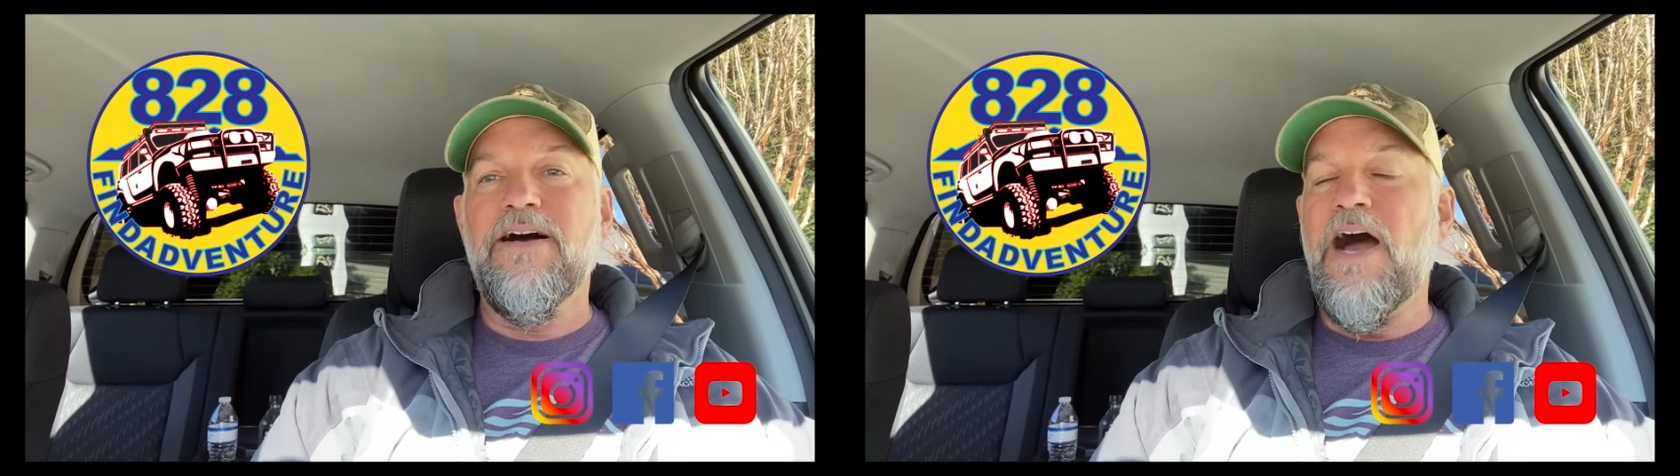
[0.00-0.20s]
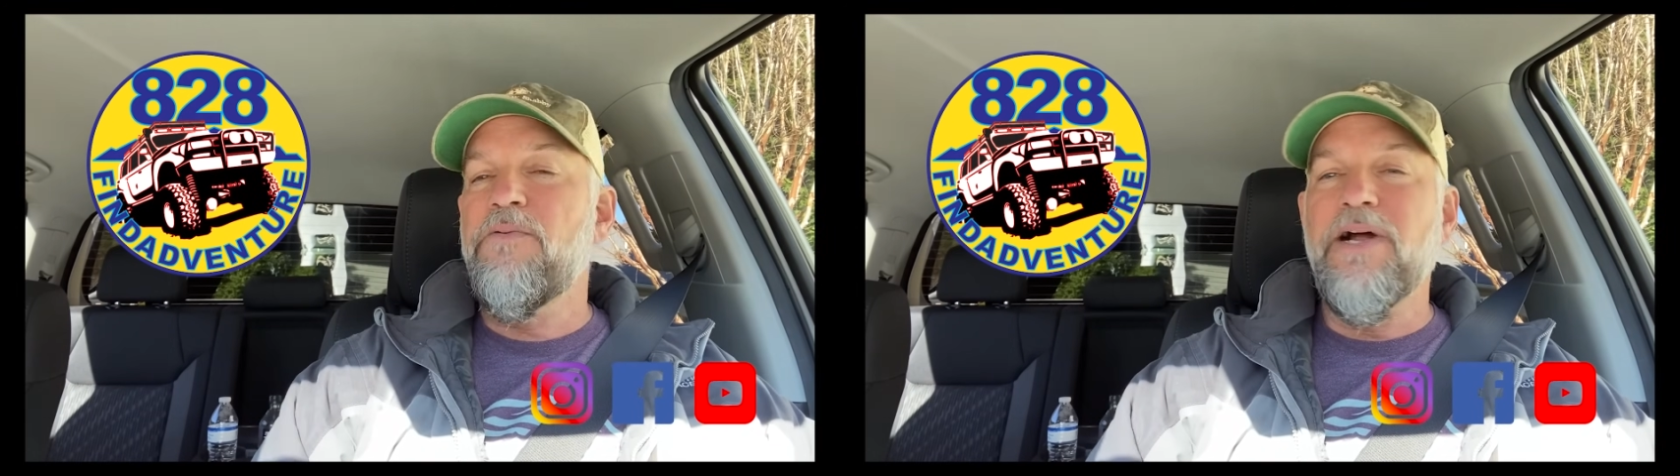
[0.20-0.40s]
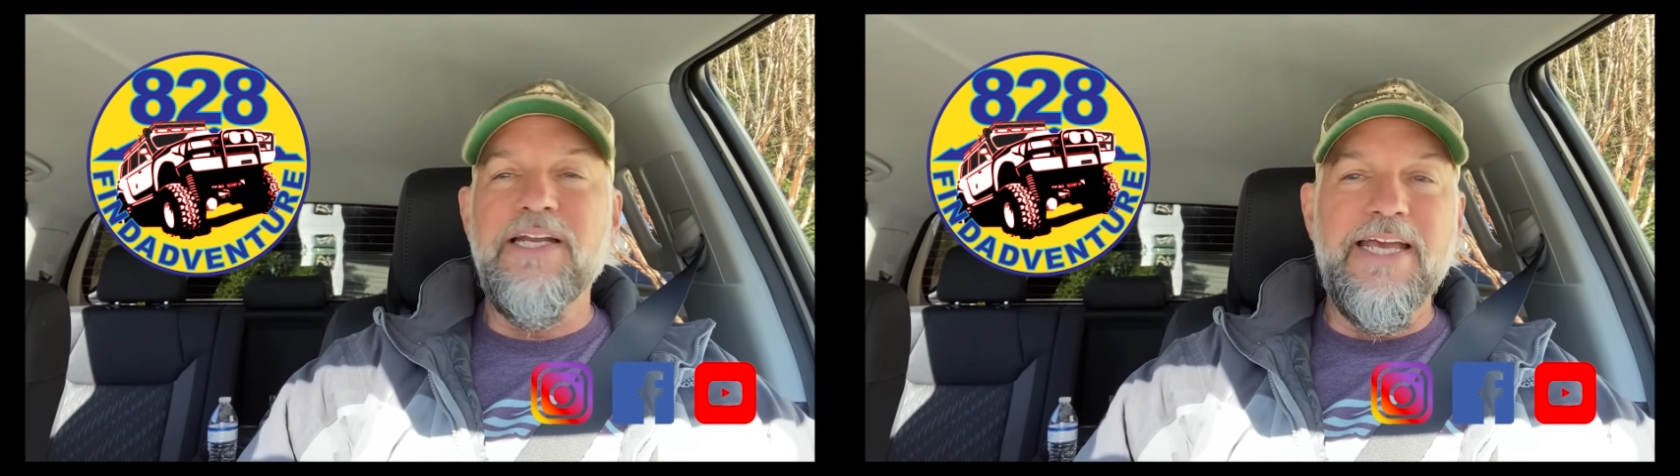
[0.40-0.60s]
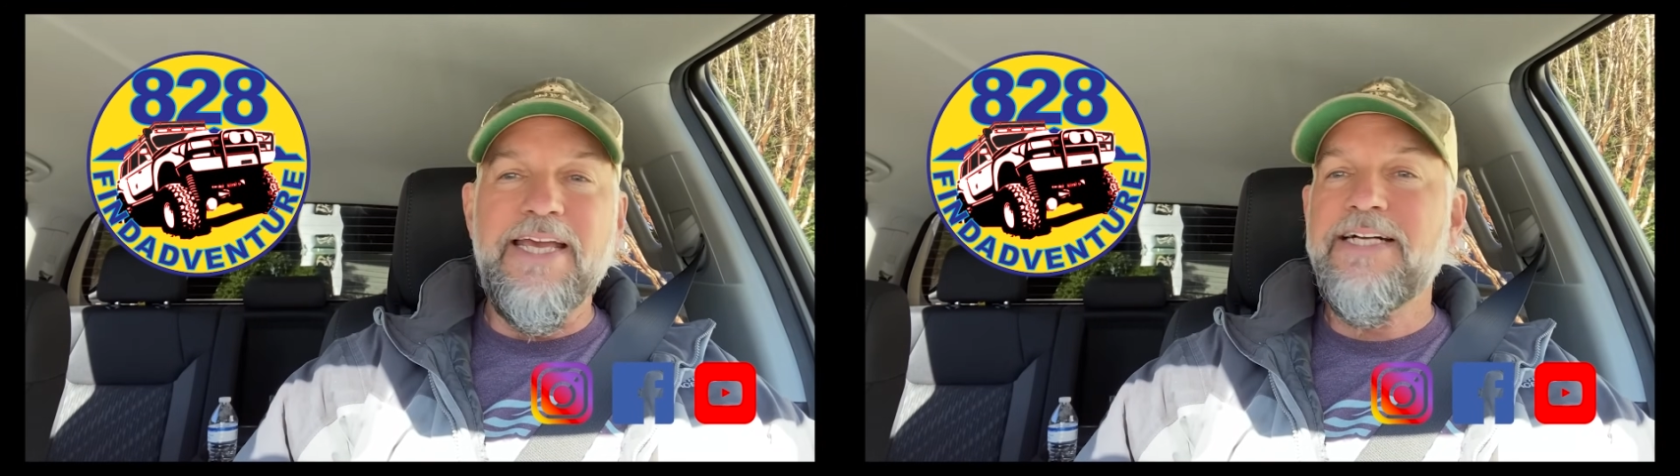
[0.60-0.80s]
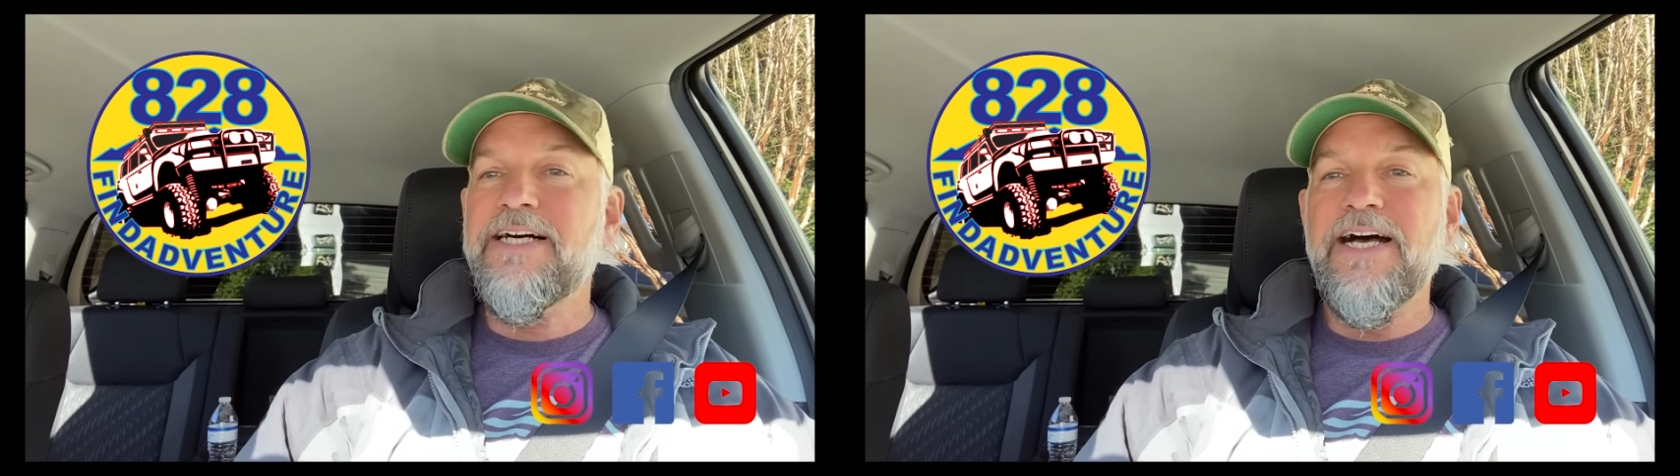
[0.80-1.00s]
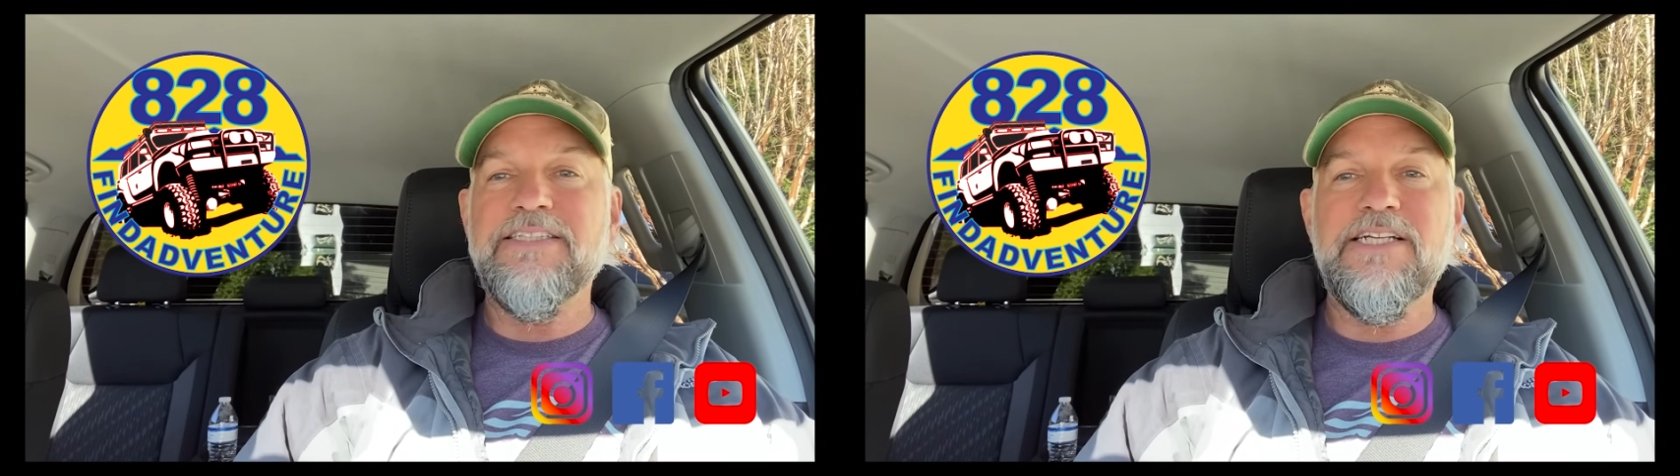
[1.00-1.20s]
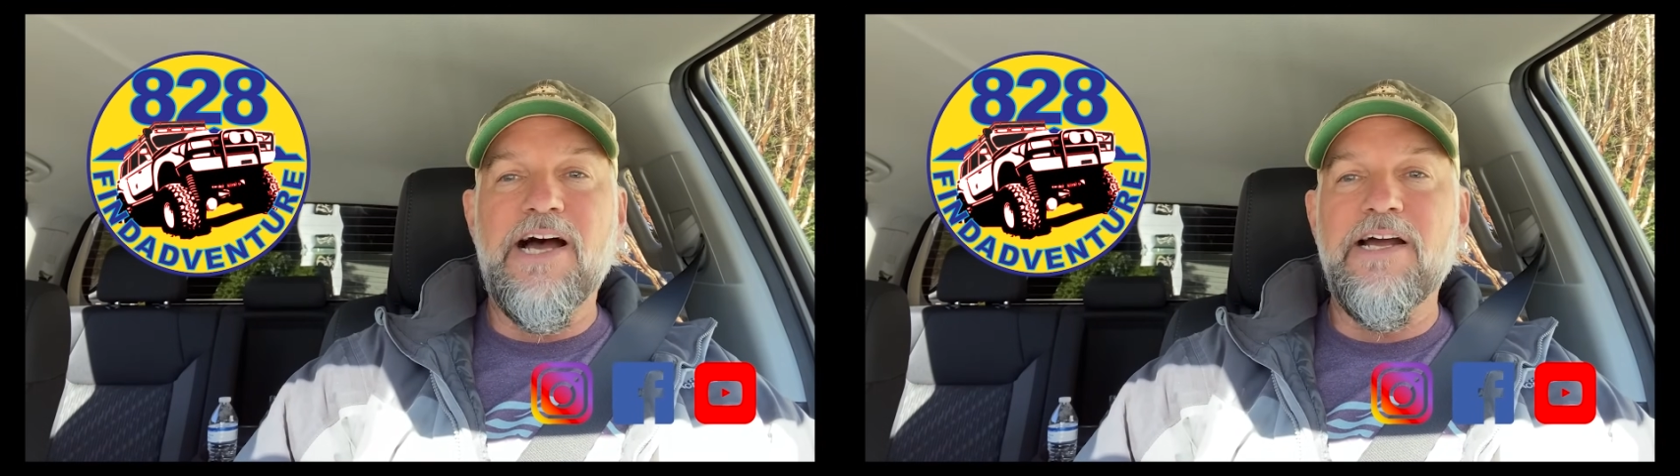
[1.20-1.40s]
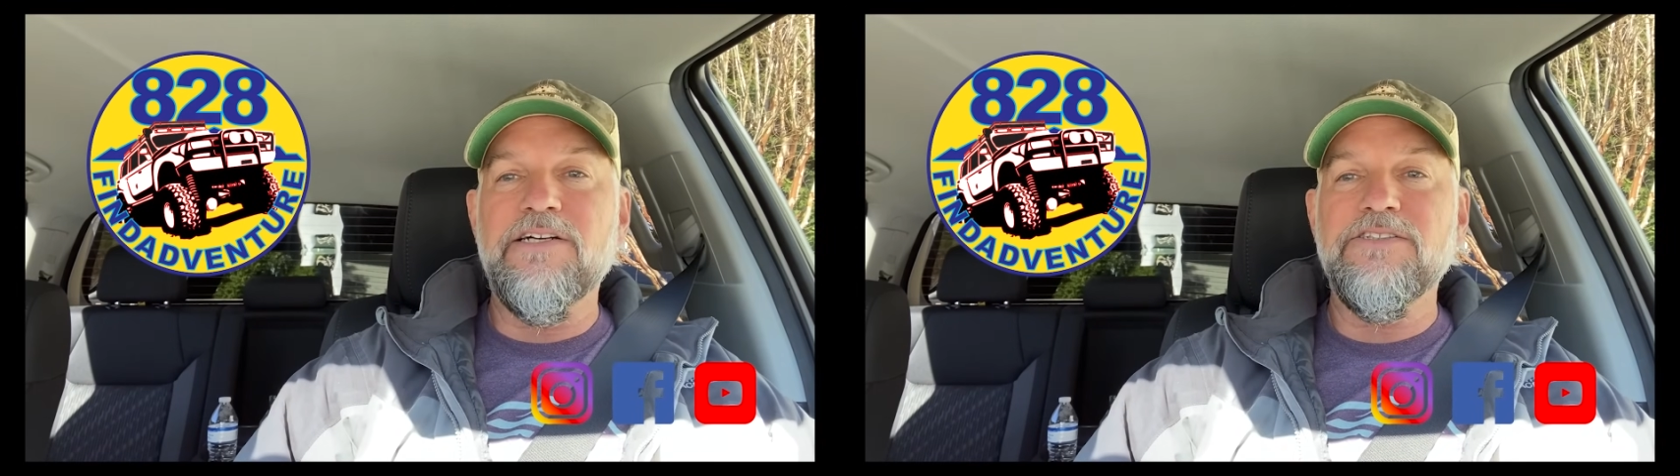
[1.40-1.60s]
I run E-Class
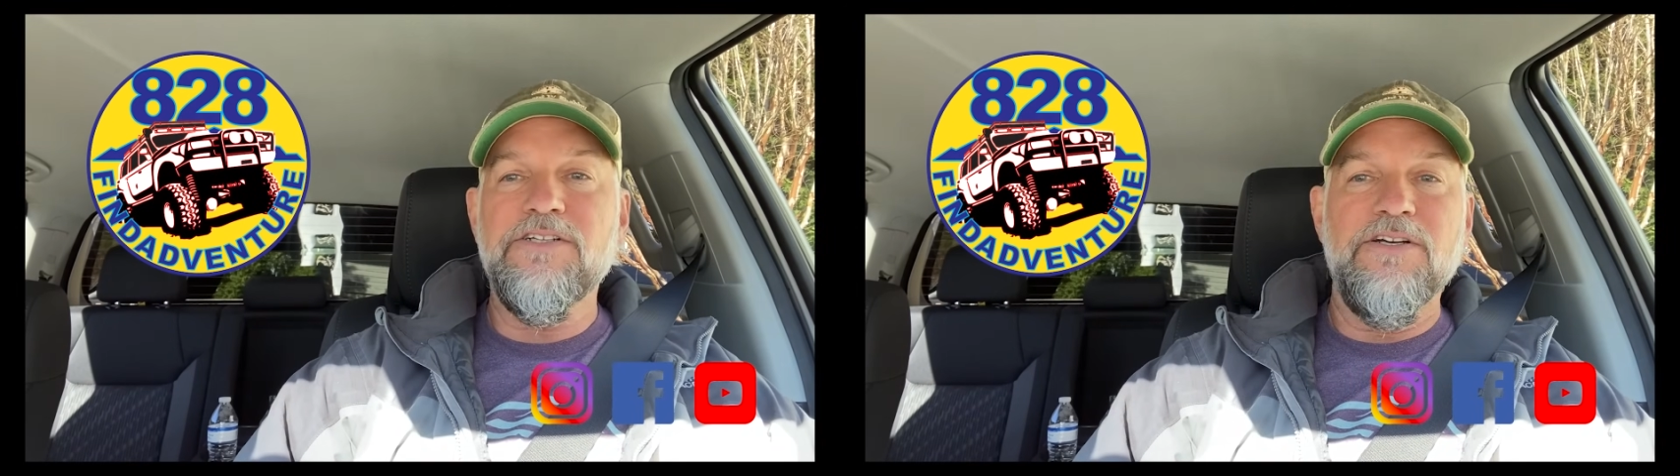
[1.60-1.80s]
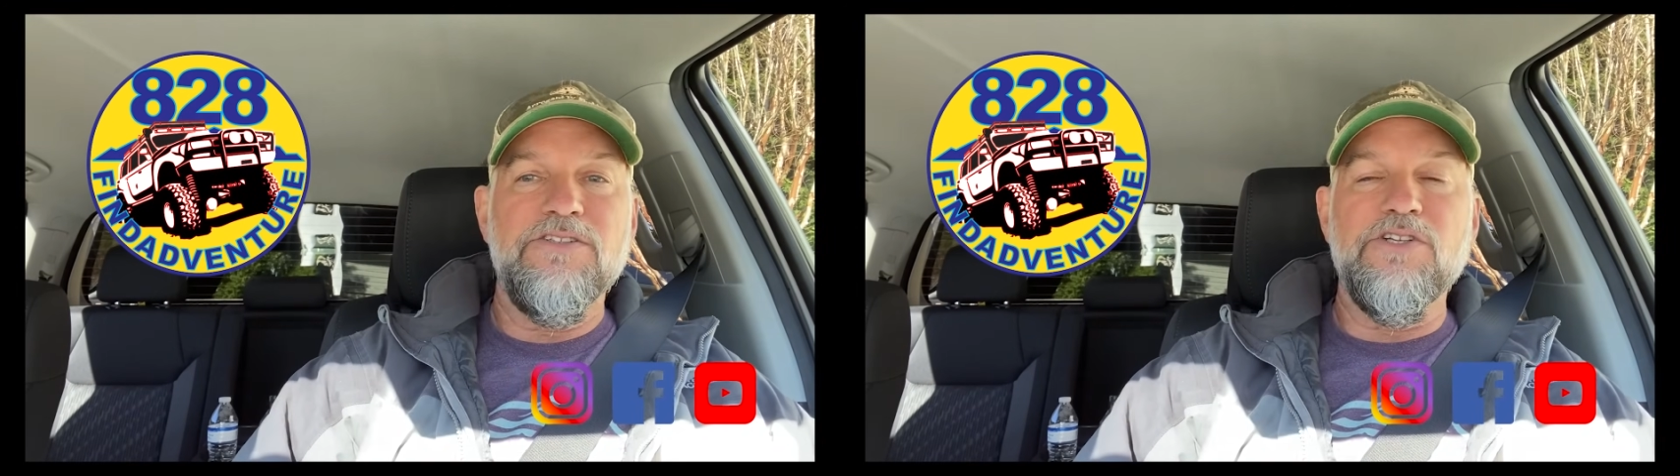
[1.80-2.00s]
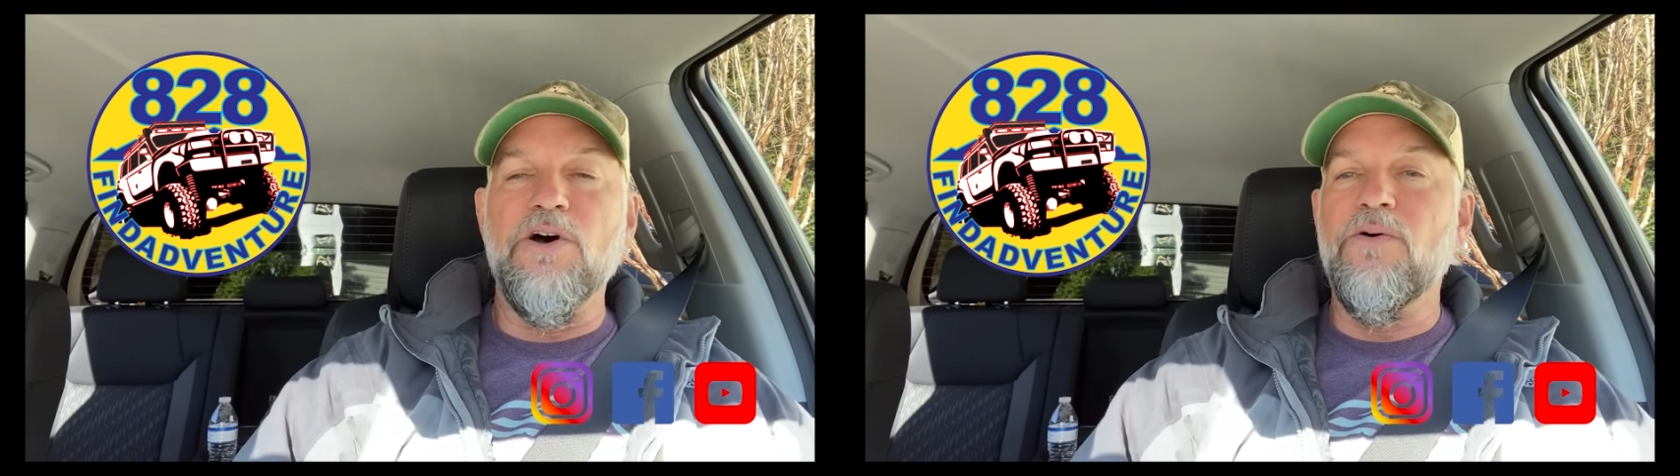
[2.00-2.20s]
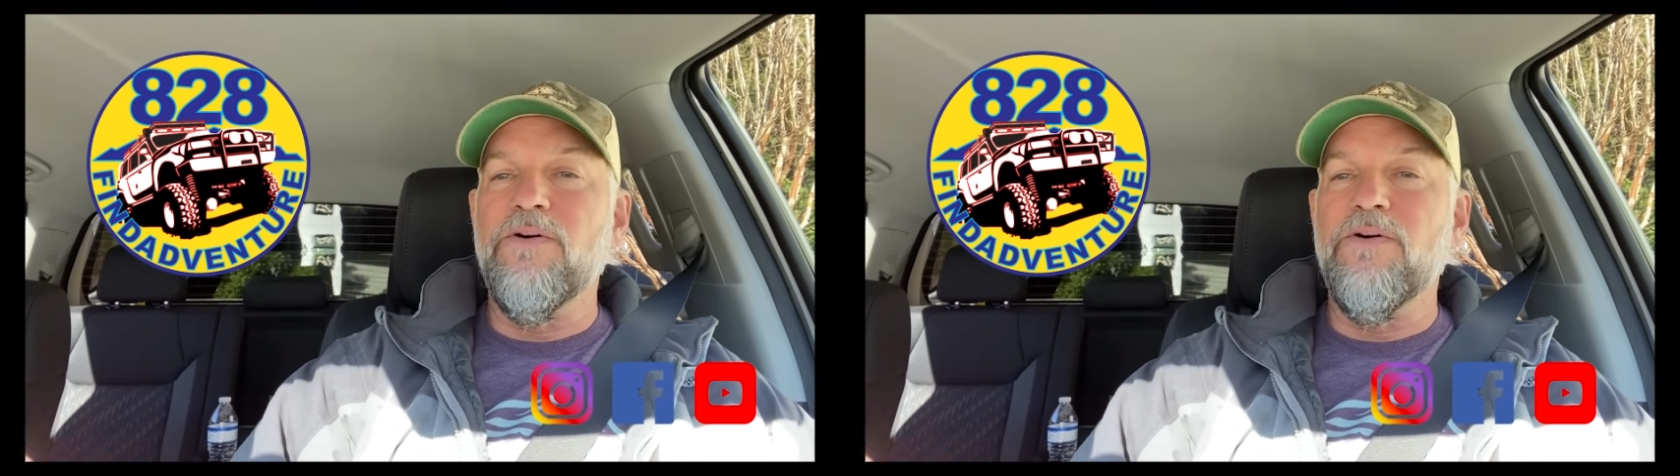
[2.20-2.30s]
tires, so